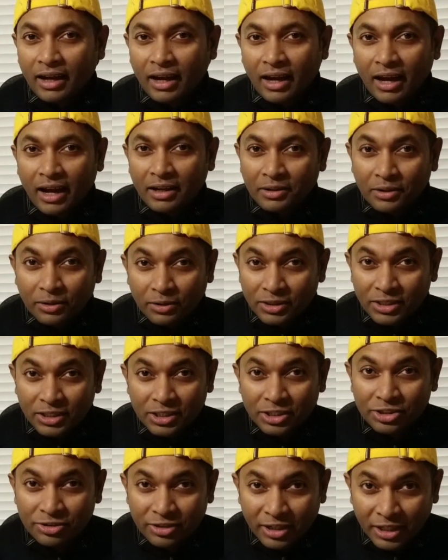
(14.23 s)
I don't
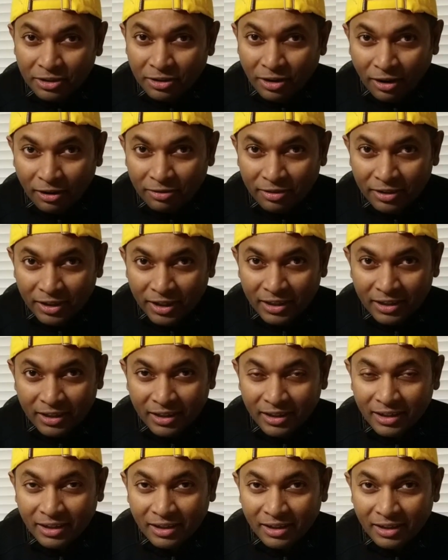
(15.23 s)
just drink coffee
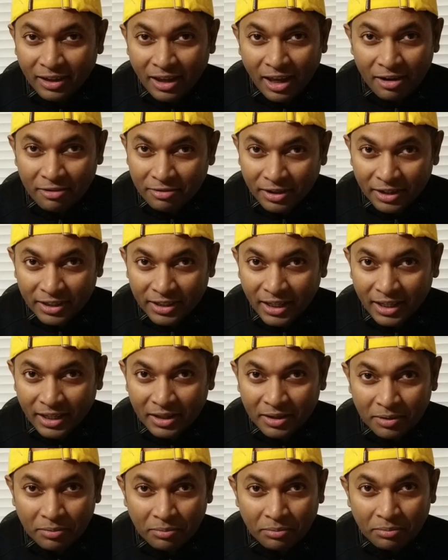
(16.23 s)
every day,